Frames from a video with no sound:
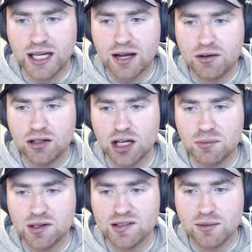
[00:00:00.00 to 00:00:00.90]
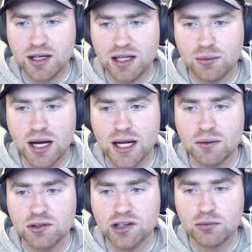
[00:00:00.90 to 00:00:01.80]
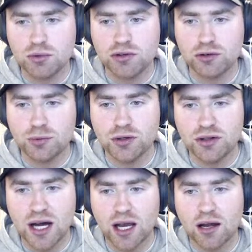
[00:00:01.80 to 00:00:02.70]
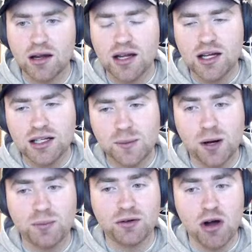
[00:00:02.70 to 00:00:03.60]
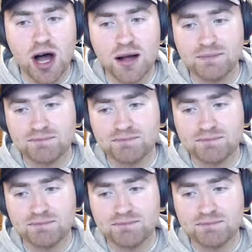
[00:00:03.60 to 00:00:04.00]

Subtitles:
Cameron like to be subbed either way, it says Wooden Spoon data. You're probably right.